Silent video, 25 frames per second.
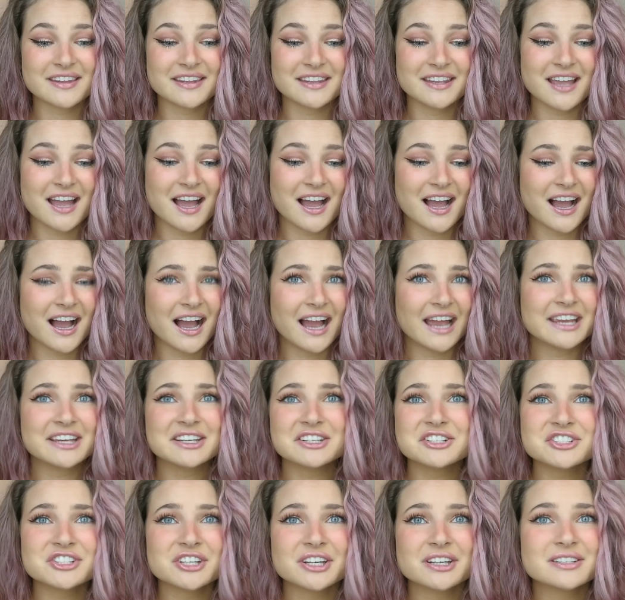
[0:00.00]
Yeah, I
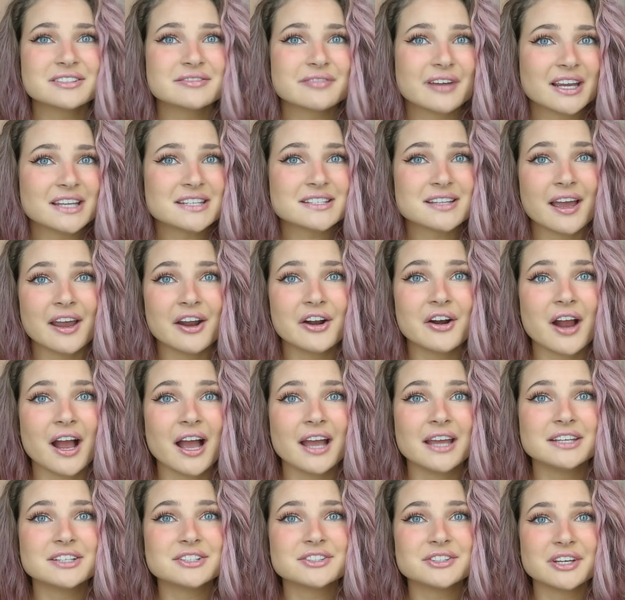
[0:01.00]
can change my entire
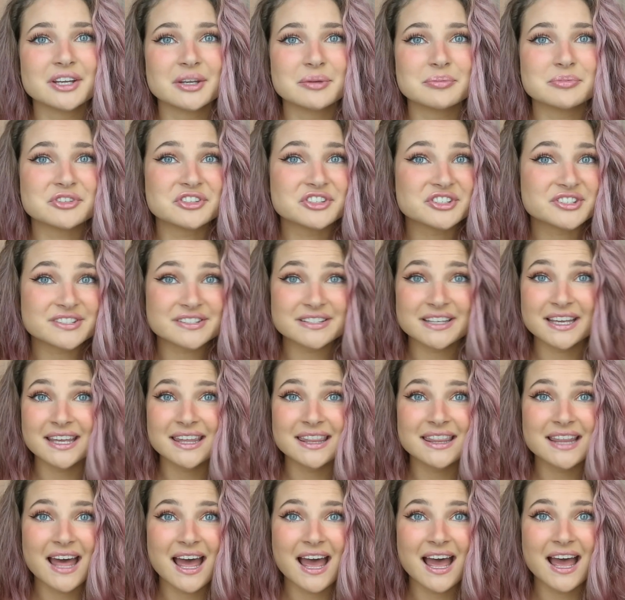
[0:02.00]
eye shape just
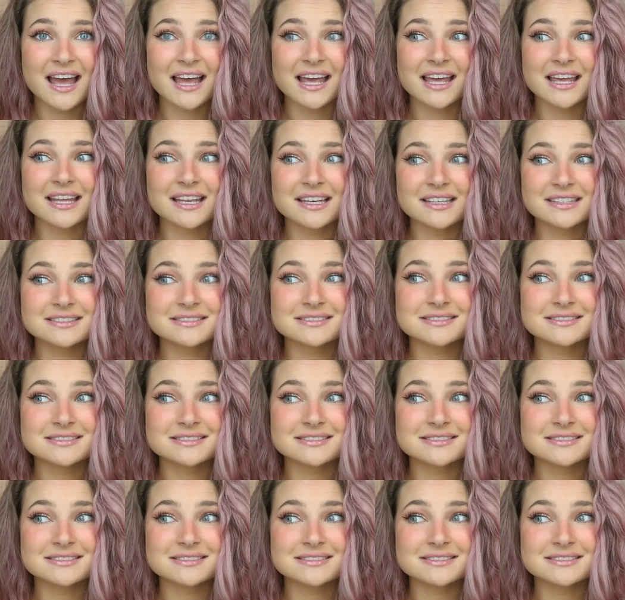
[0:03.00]
like that.